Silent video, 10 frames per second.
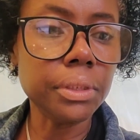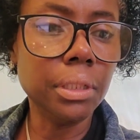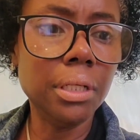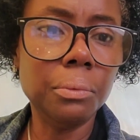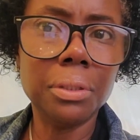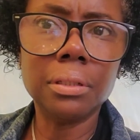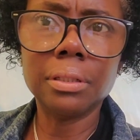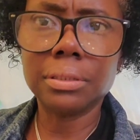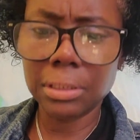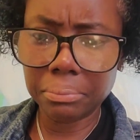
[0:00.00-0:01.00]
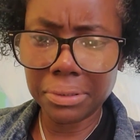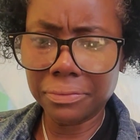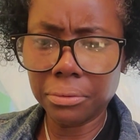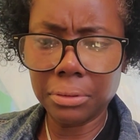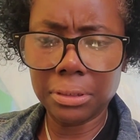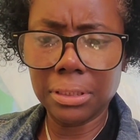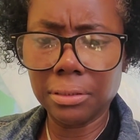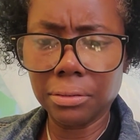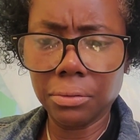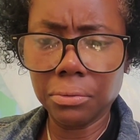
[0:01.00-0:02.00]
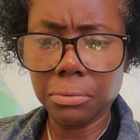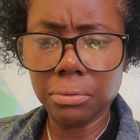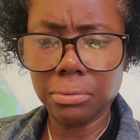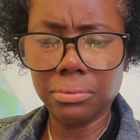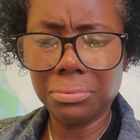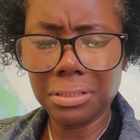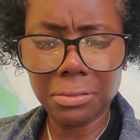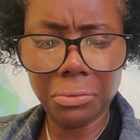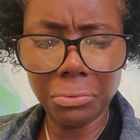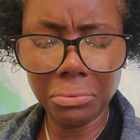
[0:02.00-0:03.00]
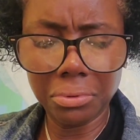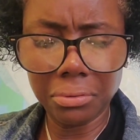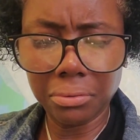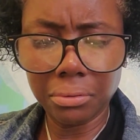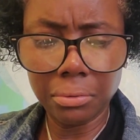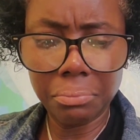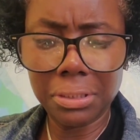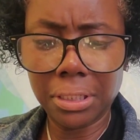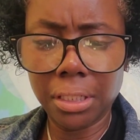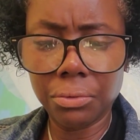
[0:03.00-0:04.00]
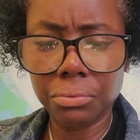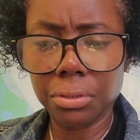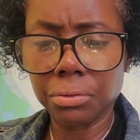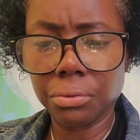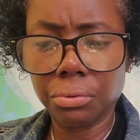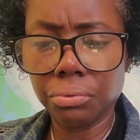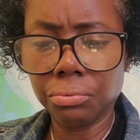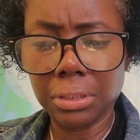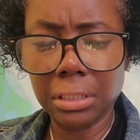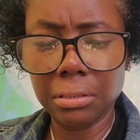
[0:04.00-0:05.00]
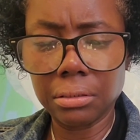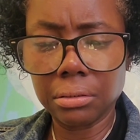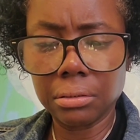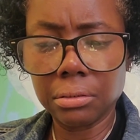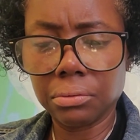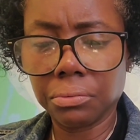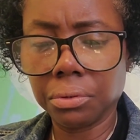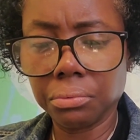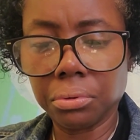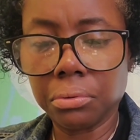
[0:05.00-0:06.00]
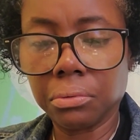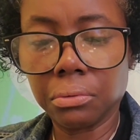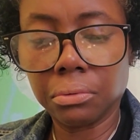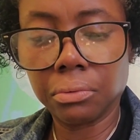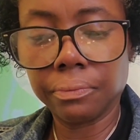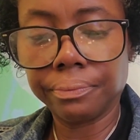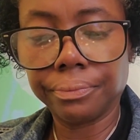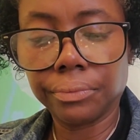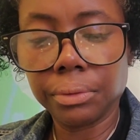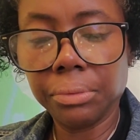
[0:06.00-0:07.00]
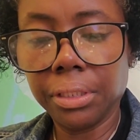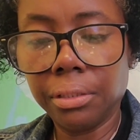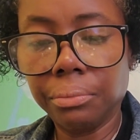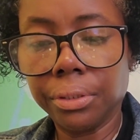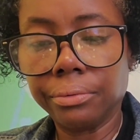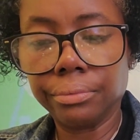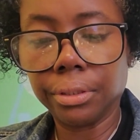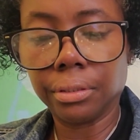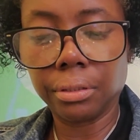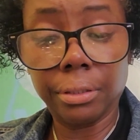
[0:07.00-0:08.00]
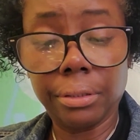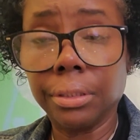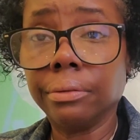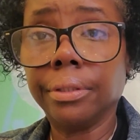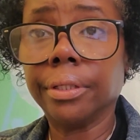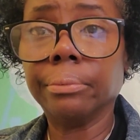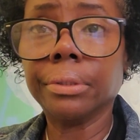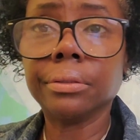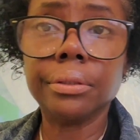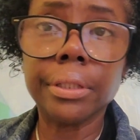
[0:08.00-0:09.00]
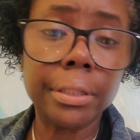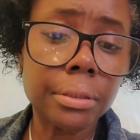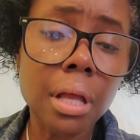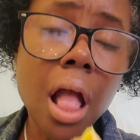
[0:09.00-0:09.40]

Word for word: Anyway, like I said, my food is getting cold. Who wants cold potatoes and cold eggs? That's gross. But anyway, I, cl I clearly can't multitask.